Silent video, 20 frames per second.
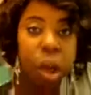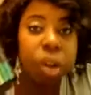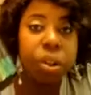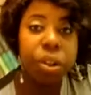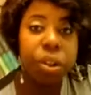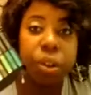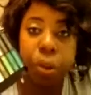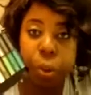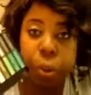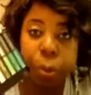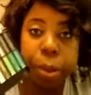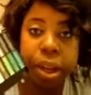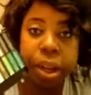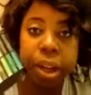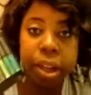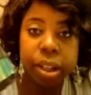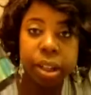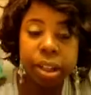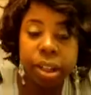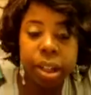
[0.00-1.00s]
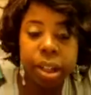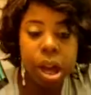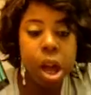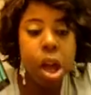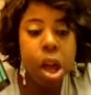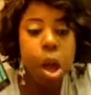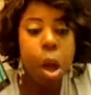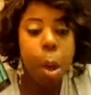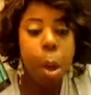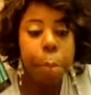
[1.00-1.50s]
it costs $2,
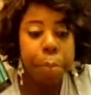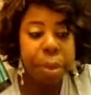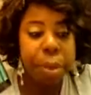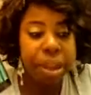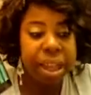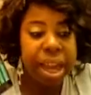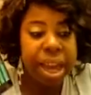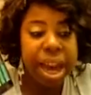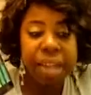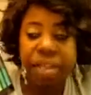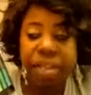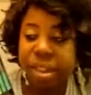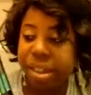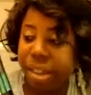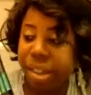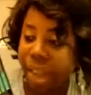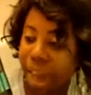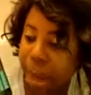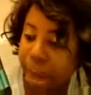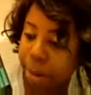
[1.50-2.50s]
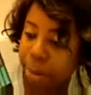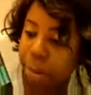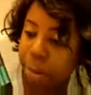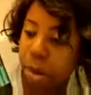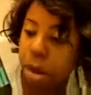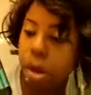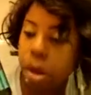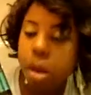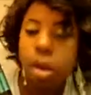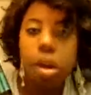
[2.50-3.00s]
but they have the
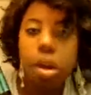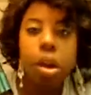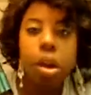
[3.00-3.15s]
same